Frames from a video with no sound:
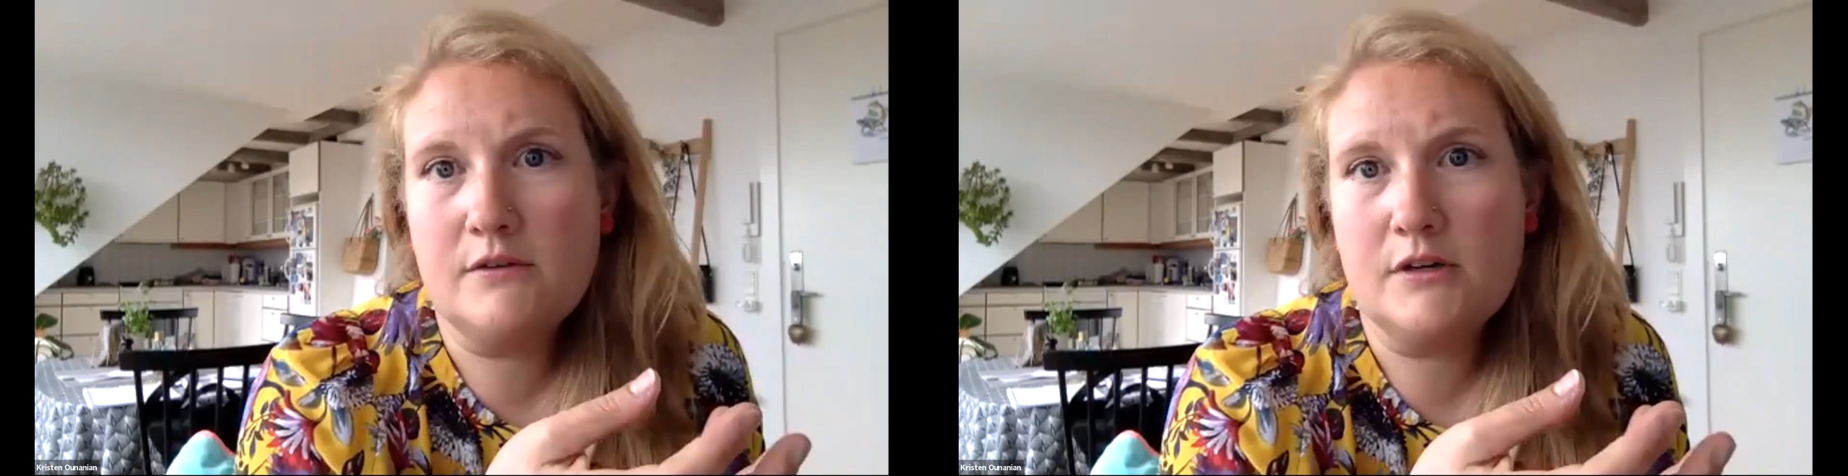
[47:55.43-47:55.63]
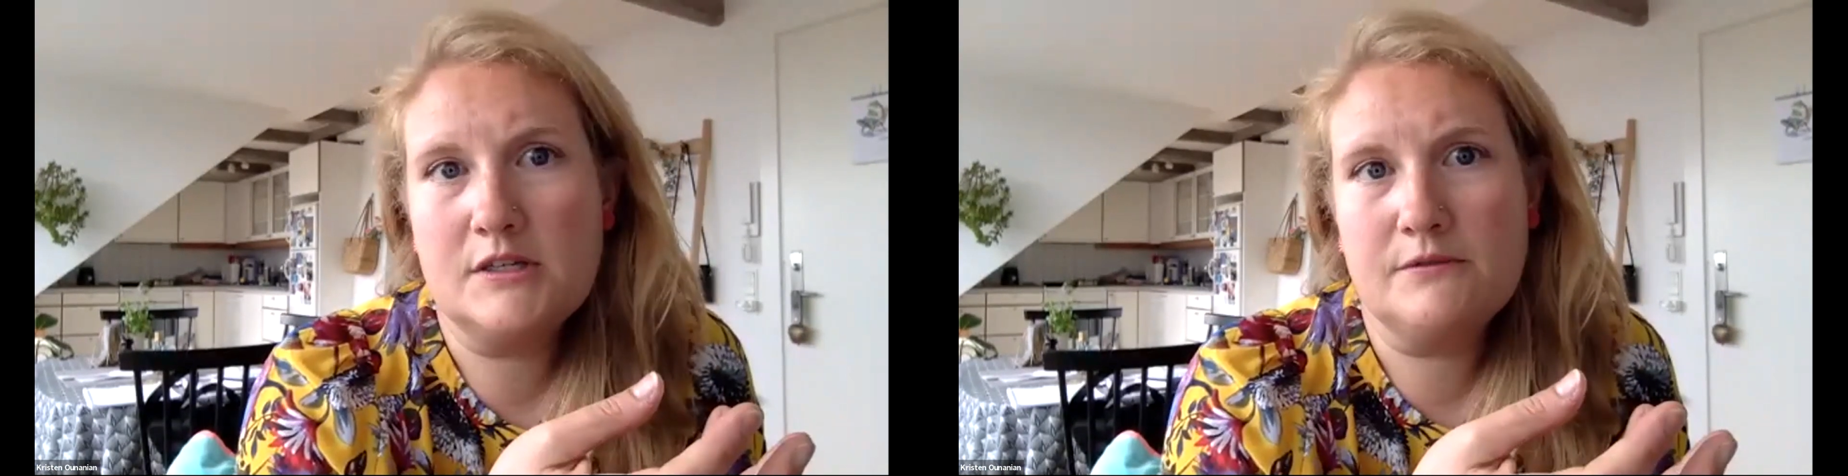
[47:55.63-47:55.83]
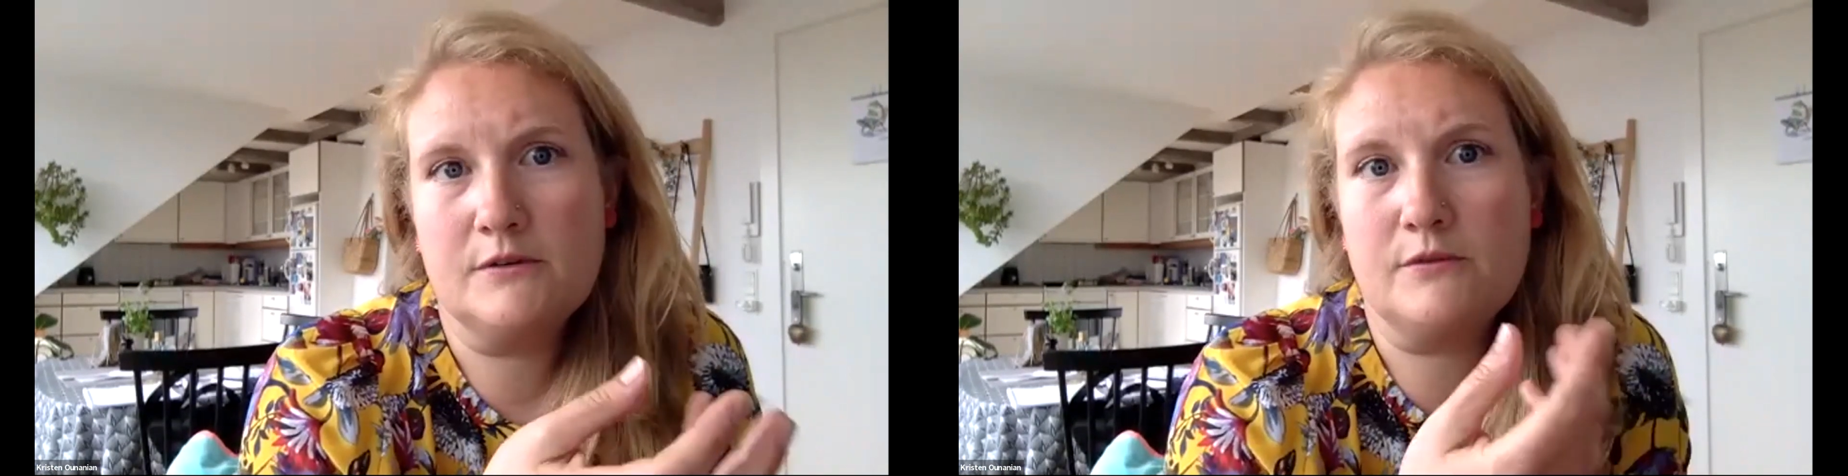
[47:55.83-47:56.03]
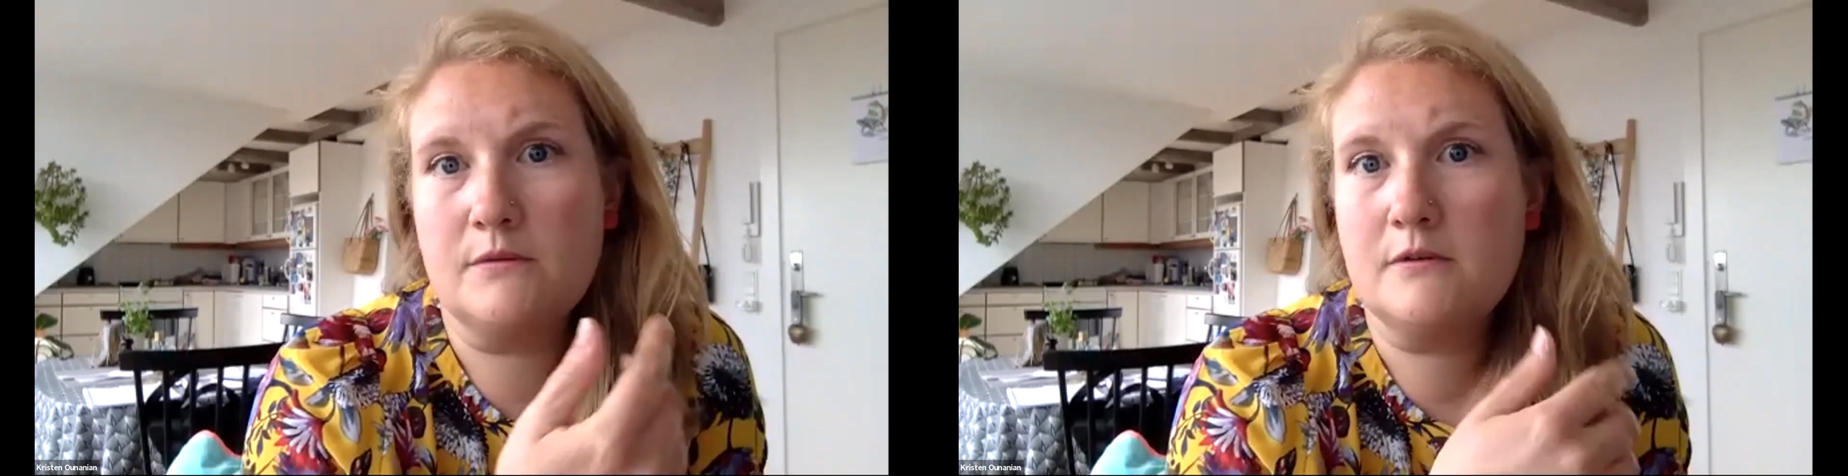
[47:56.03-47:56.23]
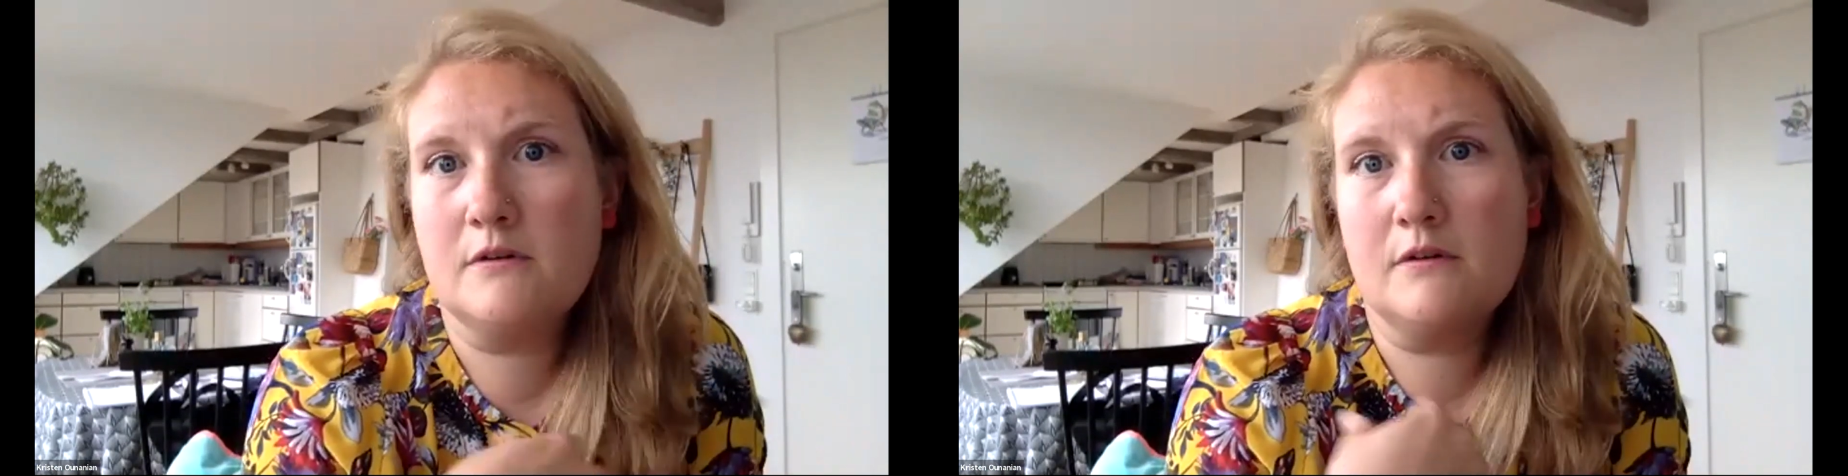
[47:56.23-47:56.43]
very different
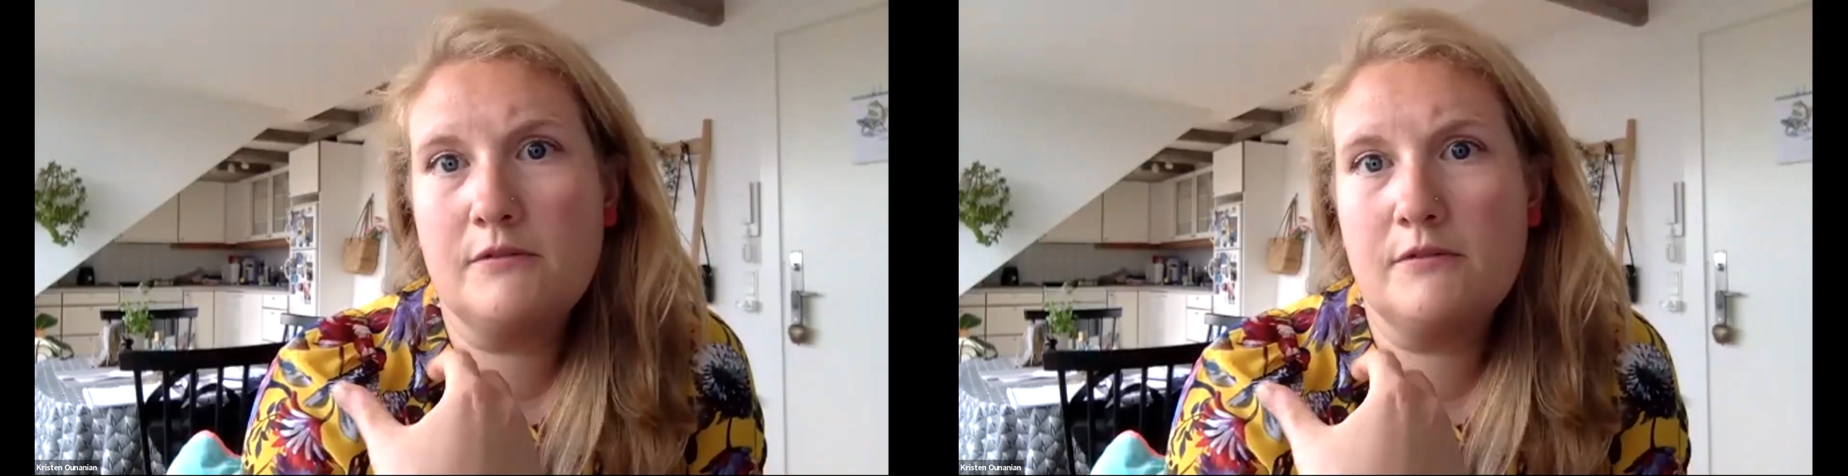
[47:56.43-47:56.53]
for